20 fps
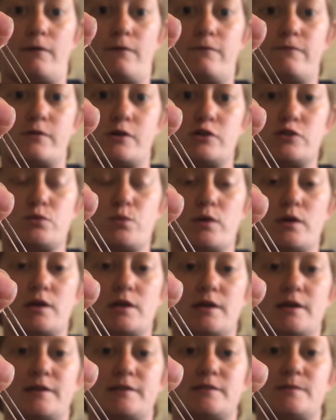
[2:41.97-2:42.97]
First, we're going
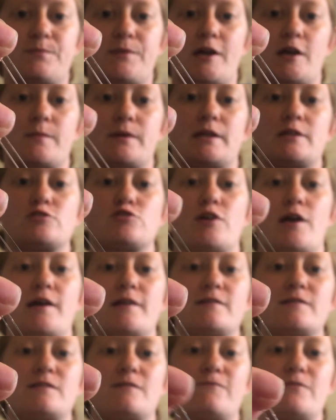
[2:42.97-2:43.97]
to experiment and try
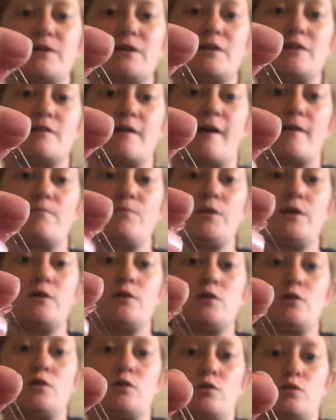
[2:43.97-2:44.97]
to figure out
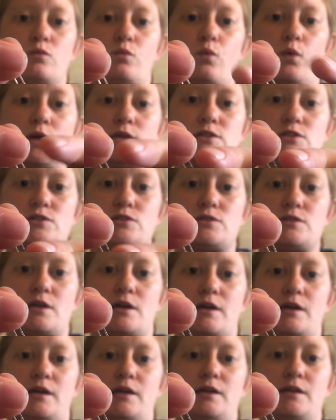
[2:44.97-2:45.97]
which
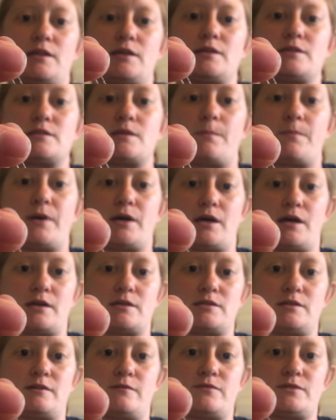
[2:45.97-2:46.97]
side is the
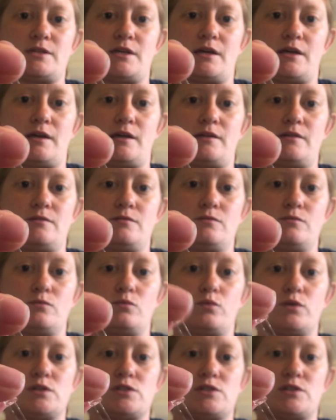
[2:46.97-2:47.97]
positive side,
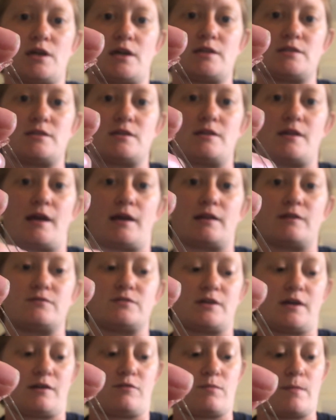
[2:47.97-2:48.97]
which side is the negative
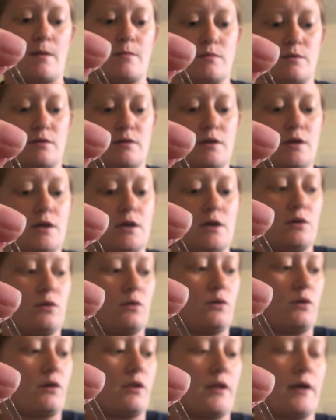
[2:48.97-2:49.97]
side. Remember,
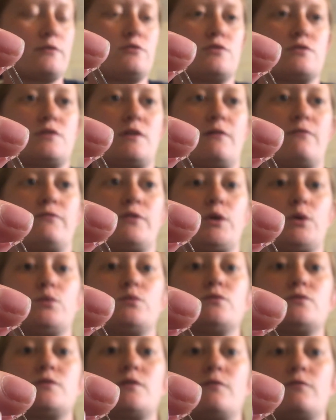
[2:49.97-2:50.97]
all electricity
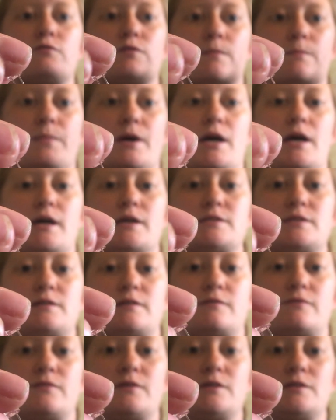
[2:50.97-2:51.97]
flows from
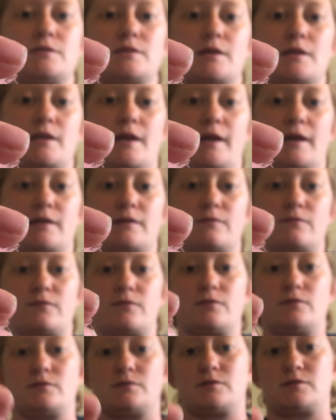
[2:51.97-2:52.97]
positive to negative.
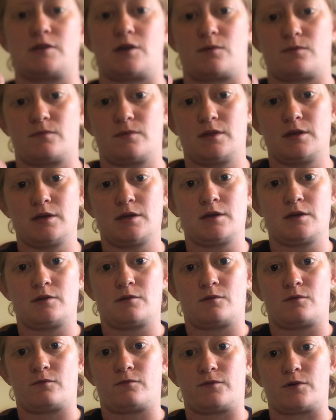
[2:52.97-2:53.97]
So
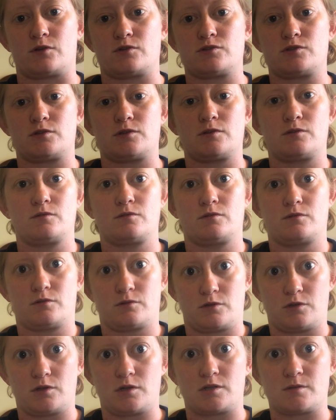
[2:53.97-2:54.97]
first,
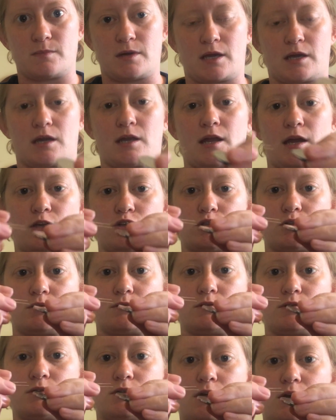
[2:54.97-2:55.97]
you need to make a connection.
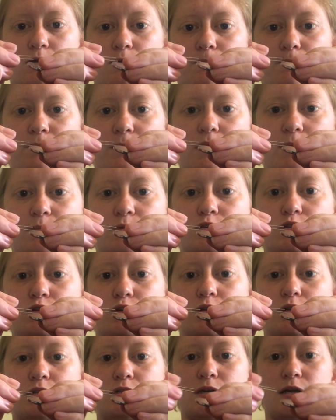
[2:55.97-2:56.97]
So I'm just
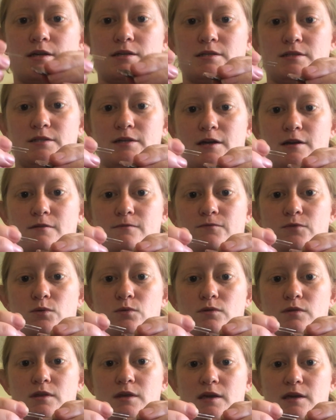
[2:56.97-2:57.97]
going to test out a few
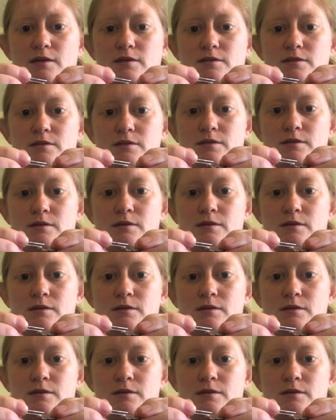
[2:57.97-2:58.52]
things.